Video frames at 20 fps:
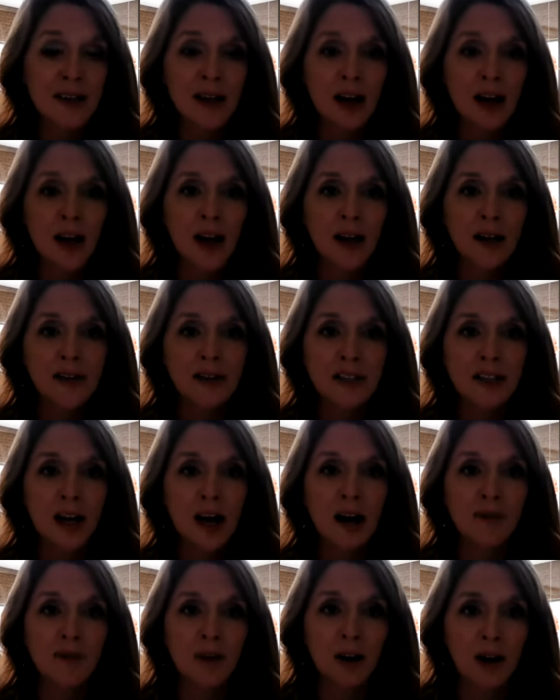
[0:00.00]
to
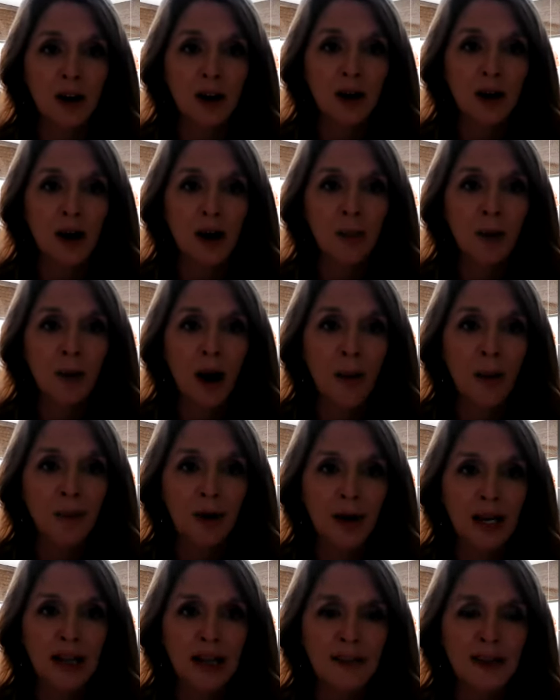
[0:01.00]
cover a
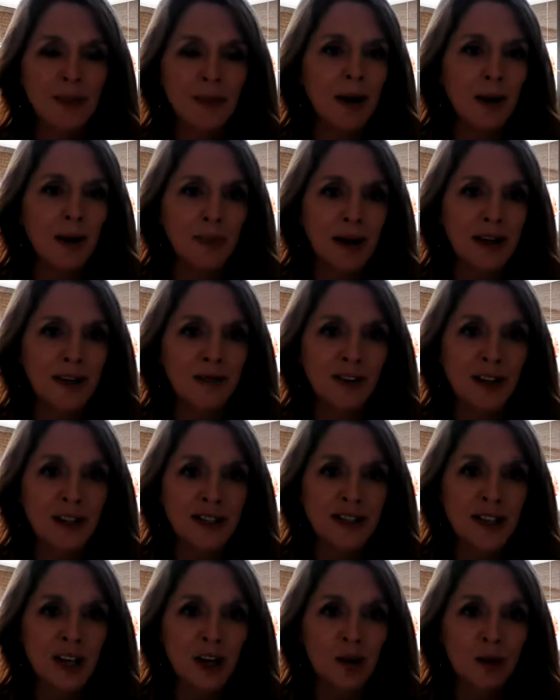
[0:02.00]
property that might be in a flood
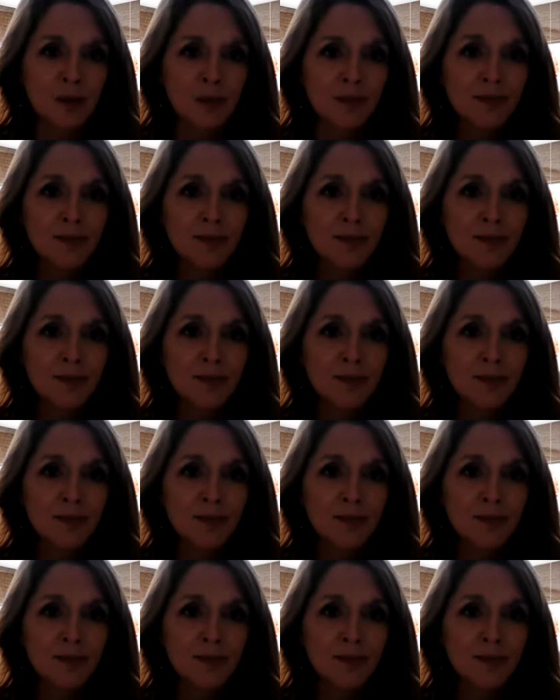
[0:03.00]
zone.